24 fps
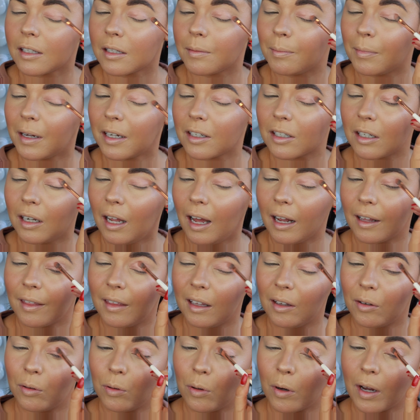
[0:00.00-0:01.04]
It's much like
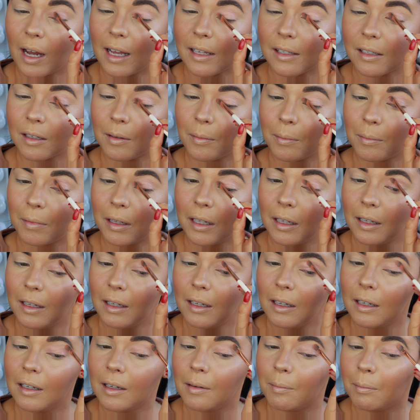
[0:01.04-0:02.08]
the Orgasm
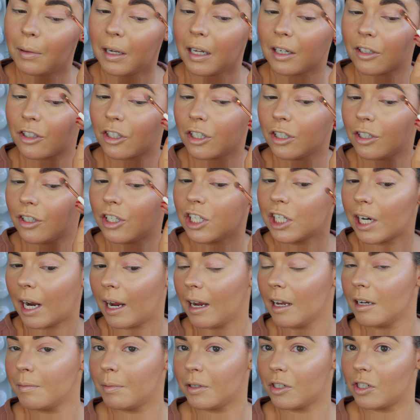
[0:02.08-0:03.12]
blush
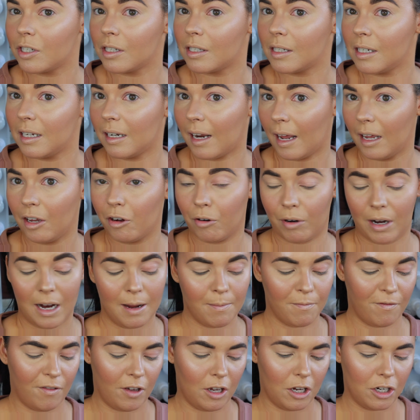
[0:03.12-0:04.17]
shade, but just in a
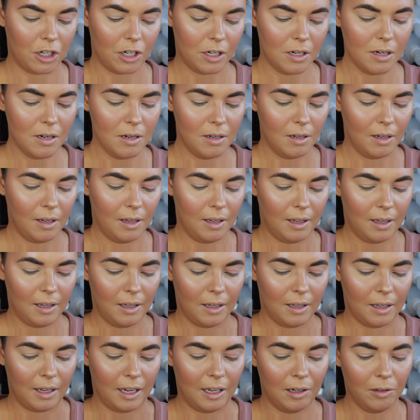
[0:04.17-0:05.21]
cream version.
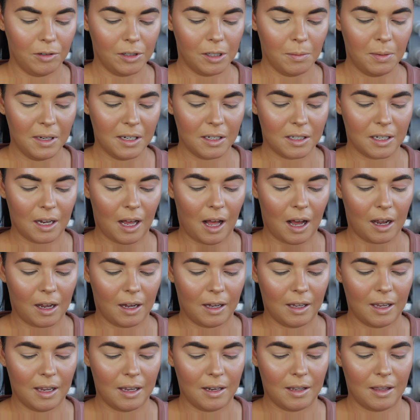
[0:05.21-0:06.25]
It looks a bit
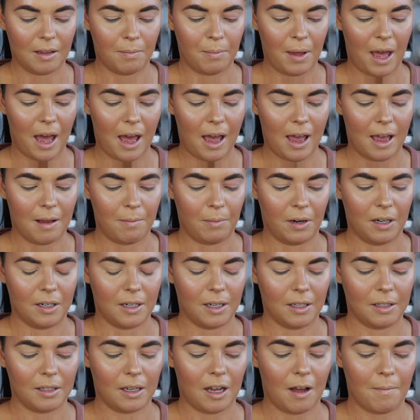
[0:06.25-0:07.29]
darker in the pan, but it
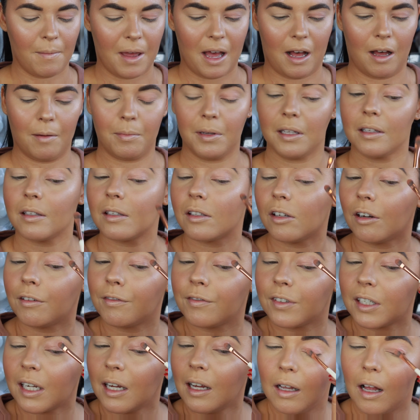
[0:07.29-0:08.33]
does come out a bit
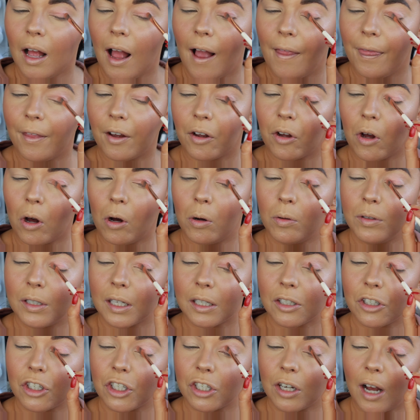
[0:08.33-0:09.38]
softer. And the gold
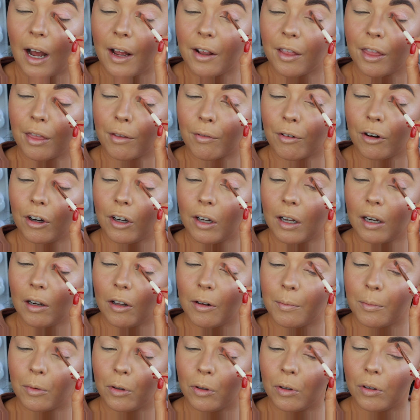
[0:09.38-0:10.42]
does shine through a
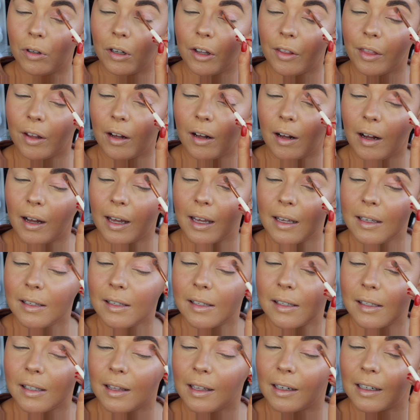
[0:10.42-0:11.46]
lot more on the
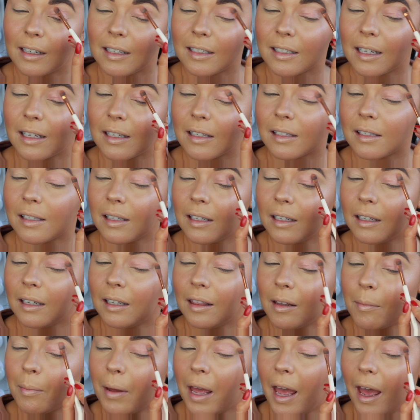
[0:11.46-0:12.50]
eyes than it does
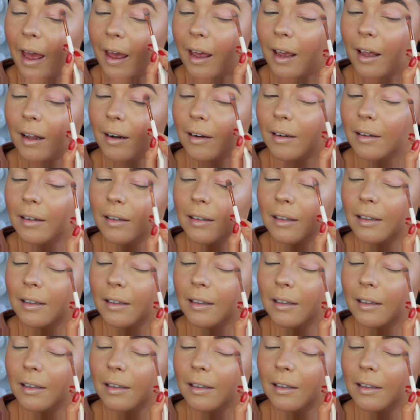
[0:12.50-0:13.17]
in the pan.